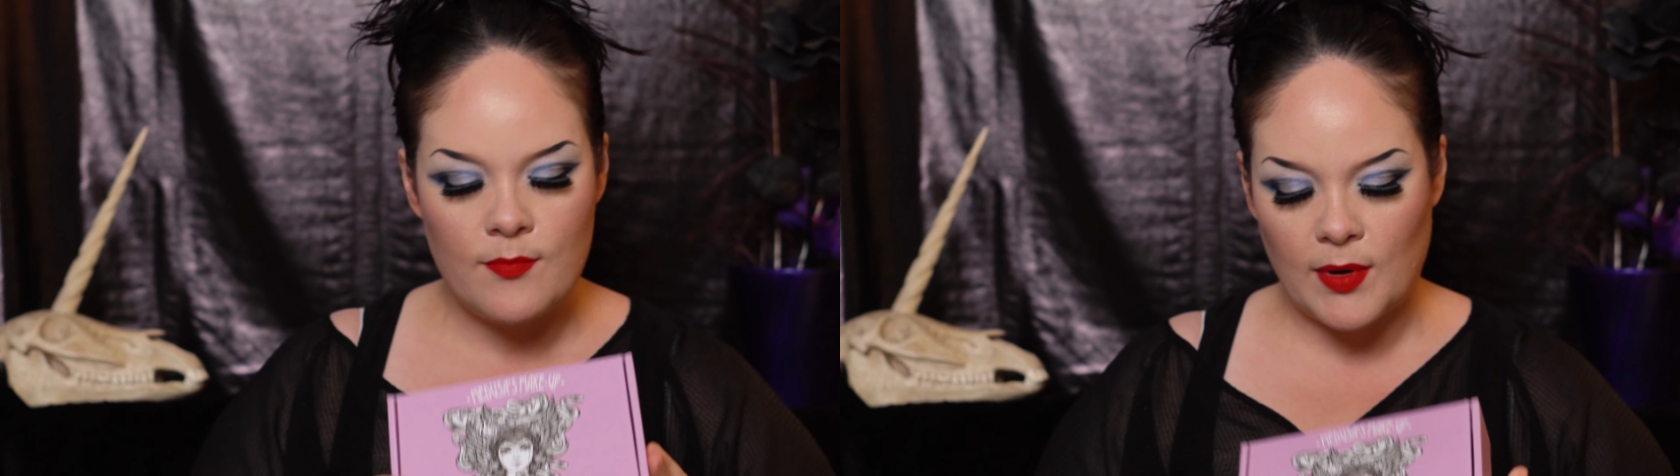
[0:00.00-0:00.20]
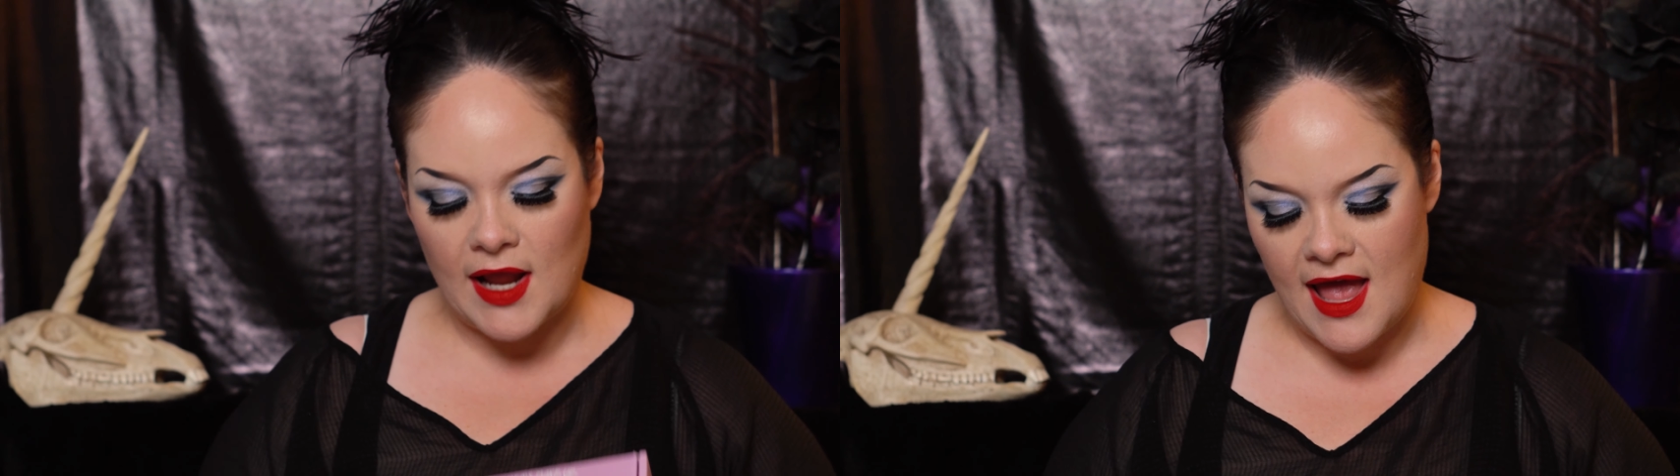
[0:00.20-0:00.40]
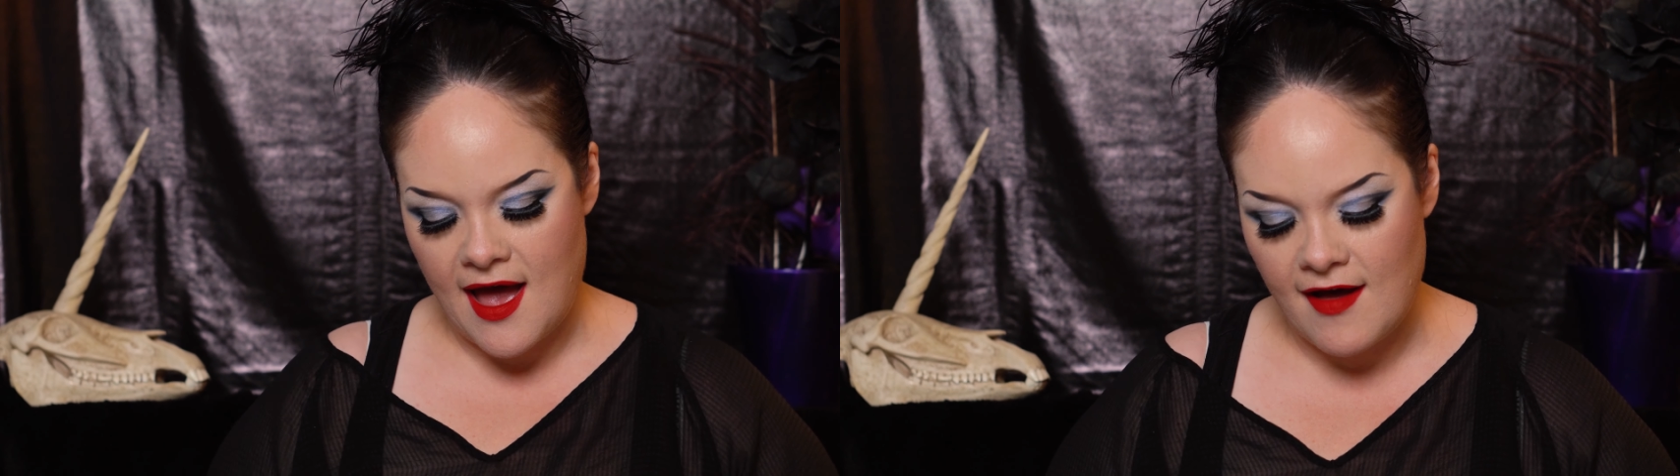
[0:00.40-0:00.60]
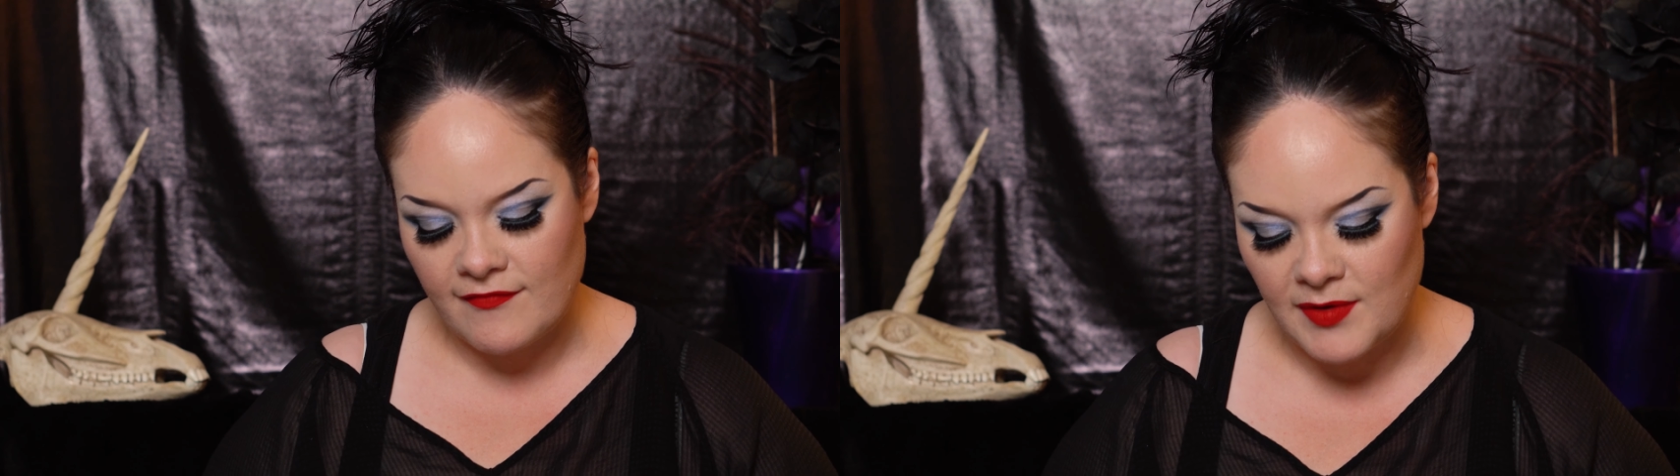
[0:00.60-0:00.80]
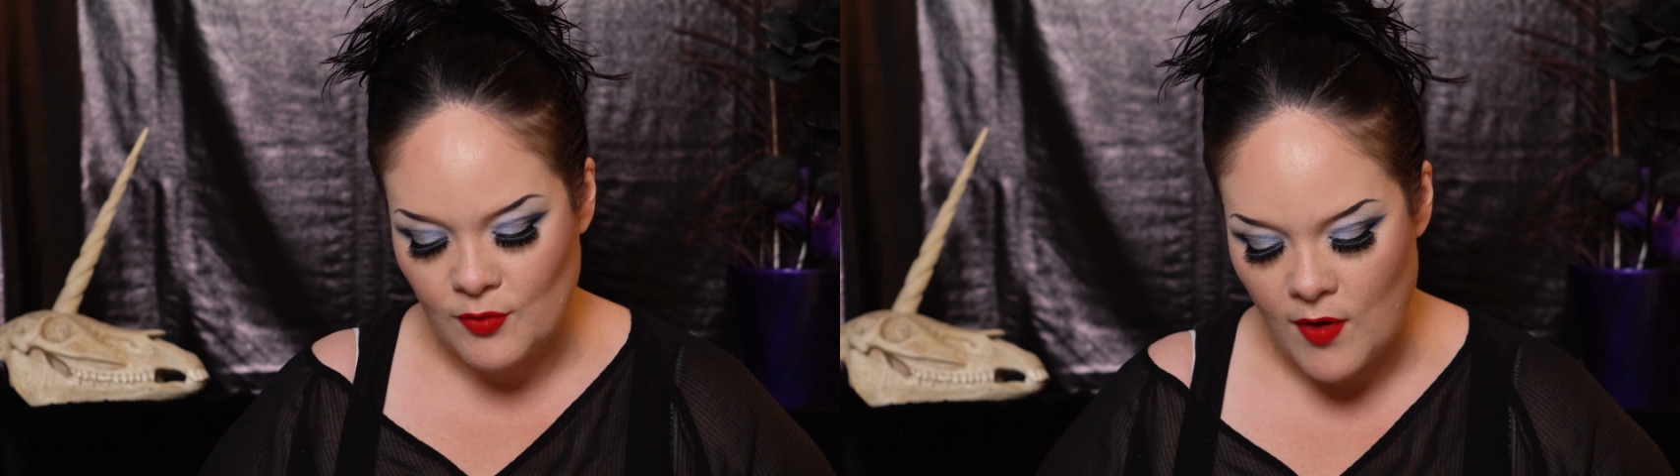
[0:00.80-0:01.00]
but I
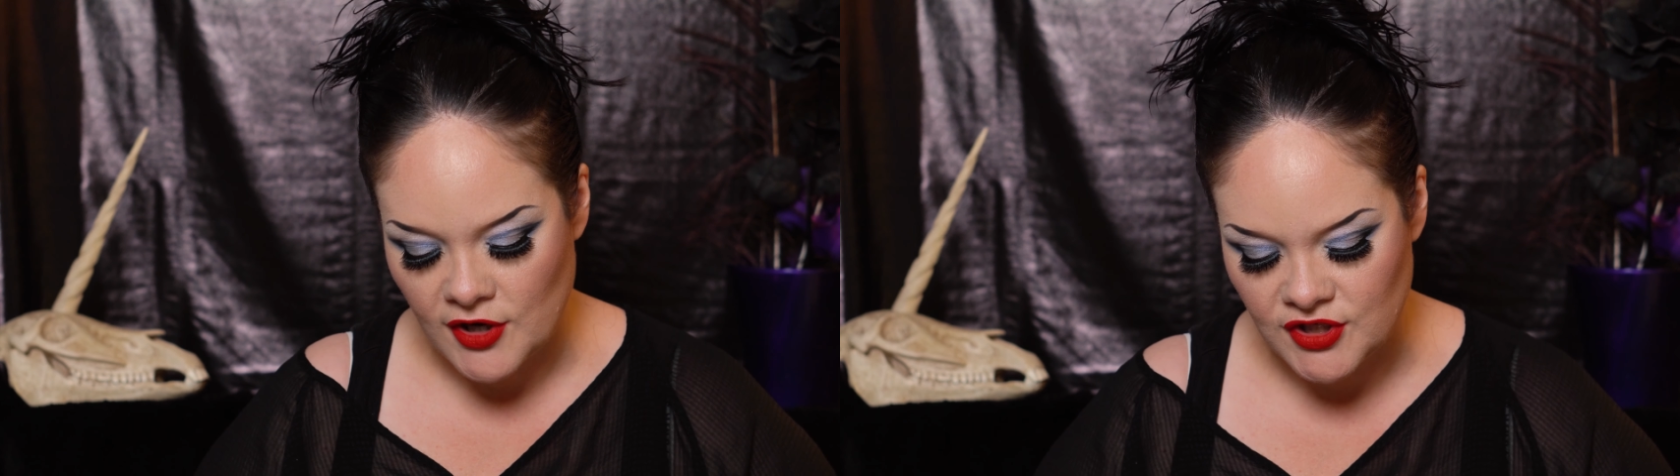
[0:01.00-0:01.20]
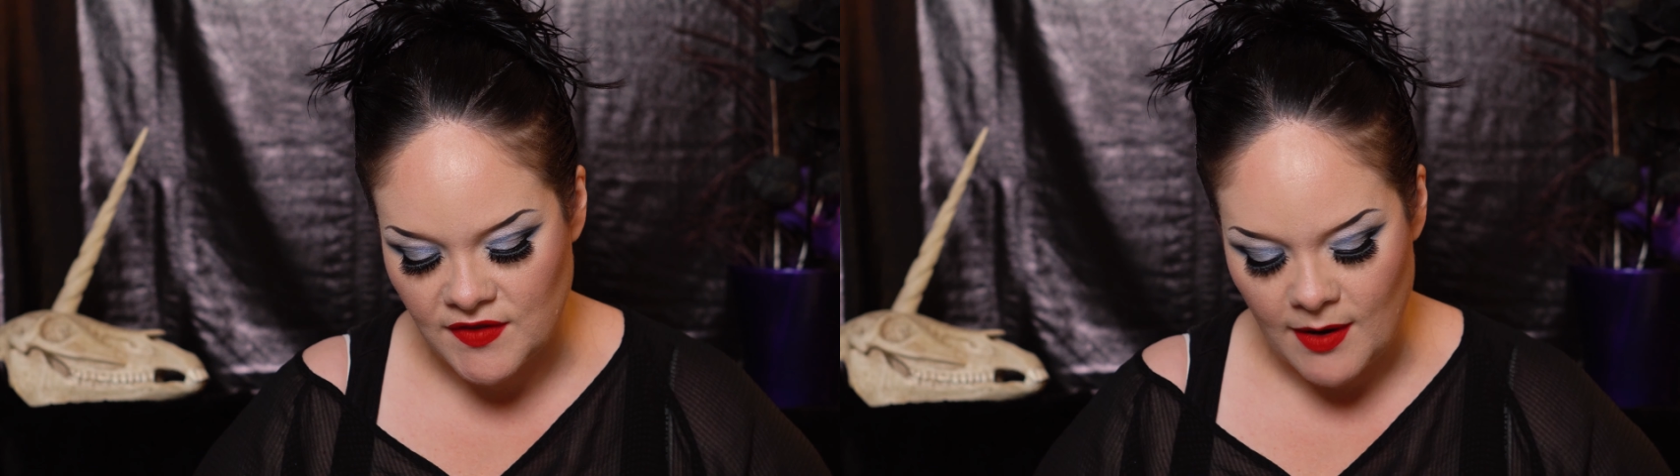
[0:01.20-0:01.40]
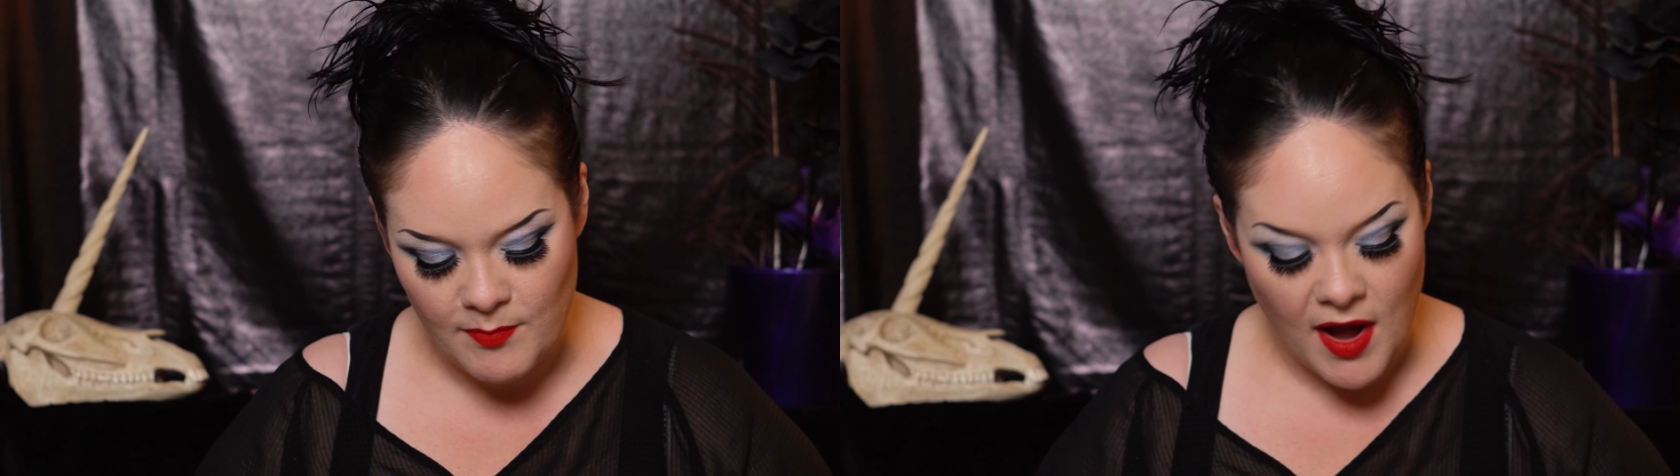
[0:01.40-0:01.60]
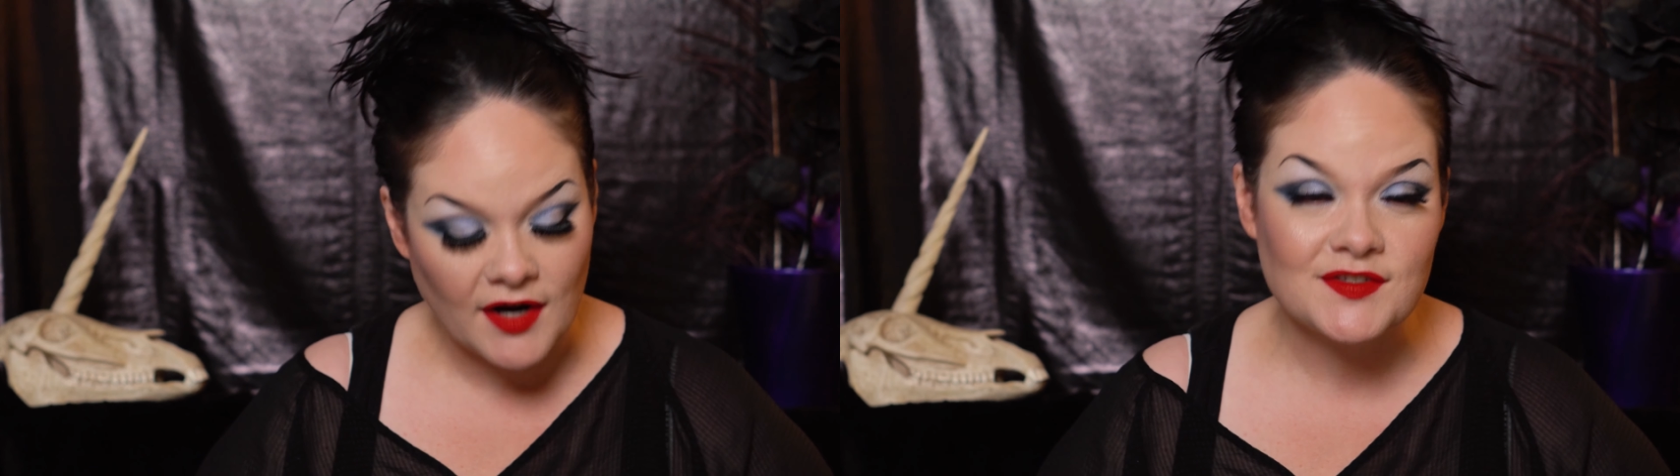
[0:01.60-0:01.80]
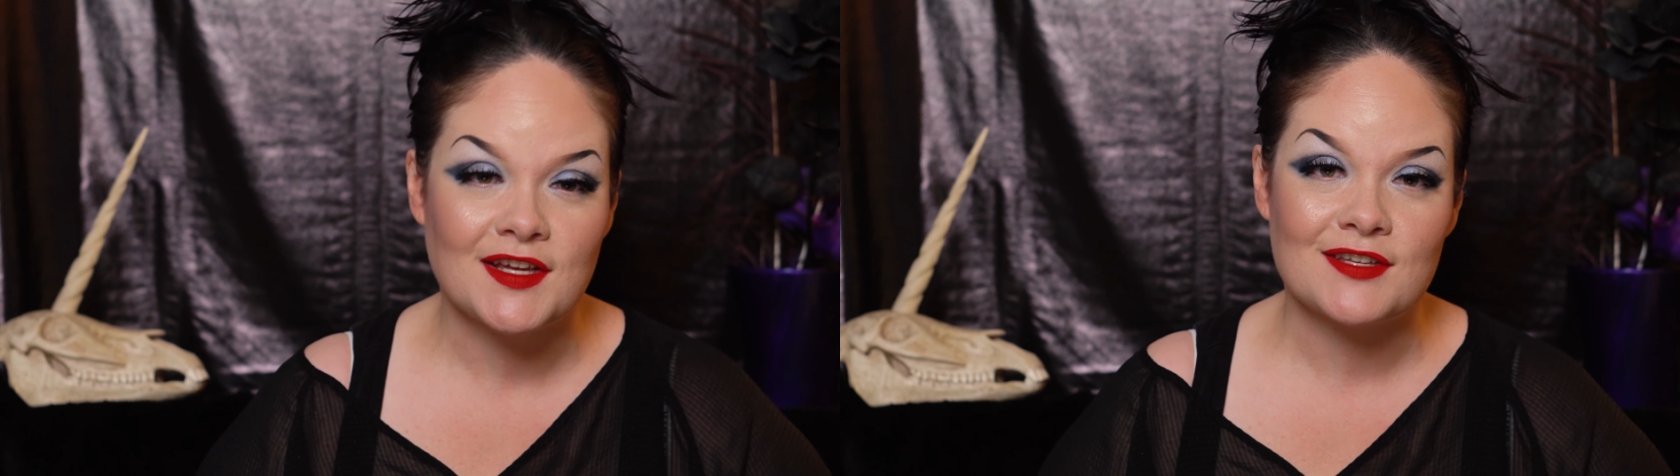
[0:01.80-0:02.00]
have been watching the
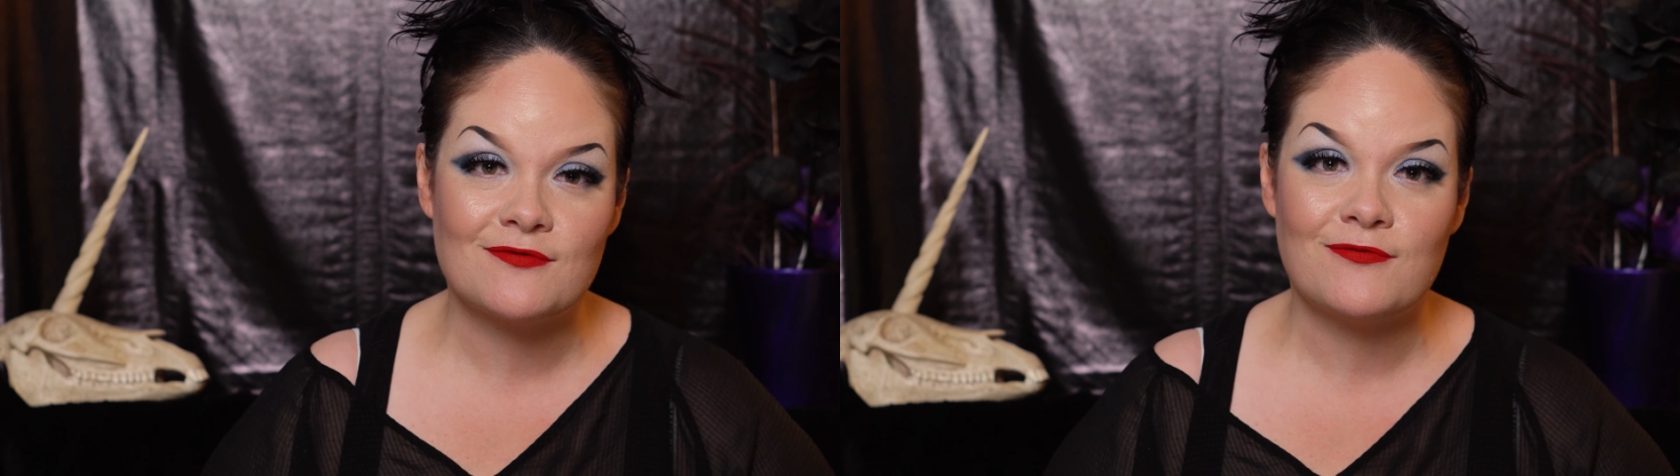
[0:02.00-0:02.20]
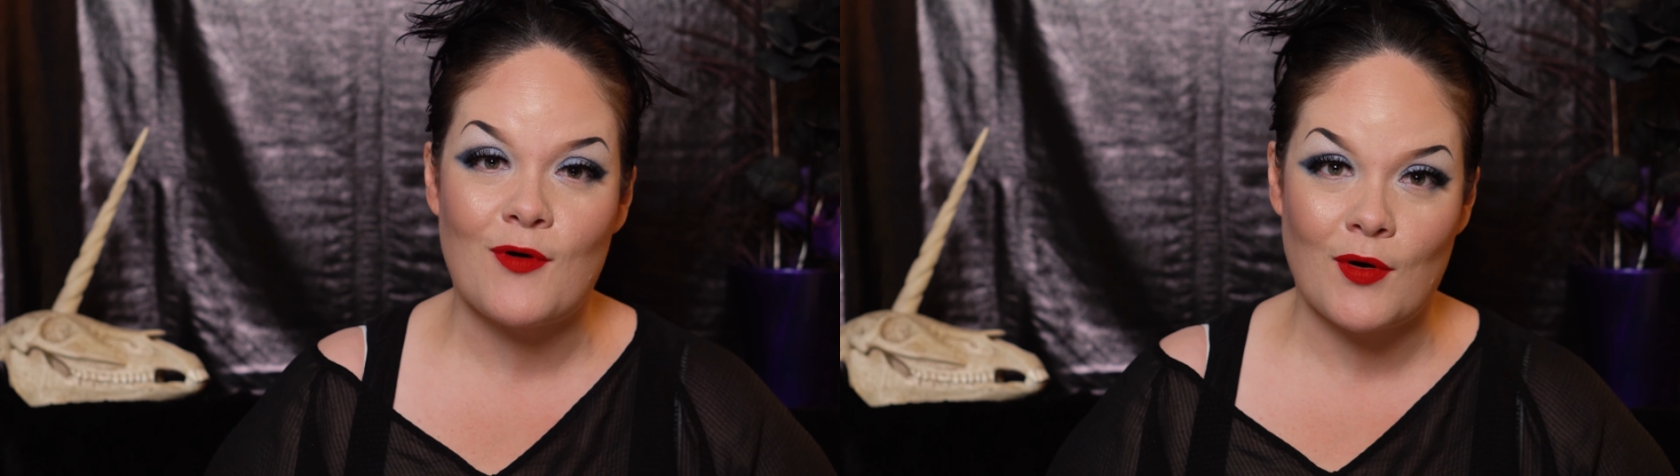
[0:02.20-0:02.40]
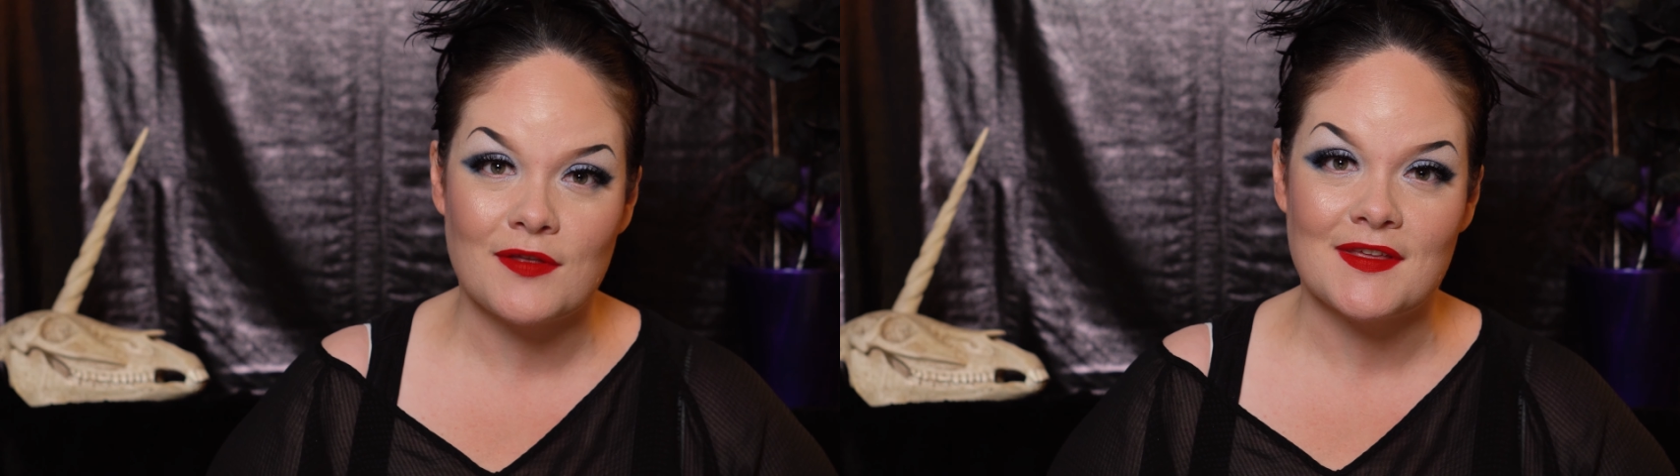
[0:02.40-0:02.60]
unboxings for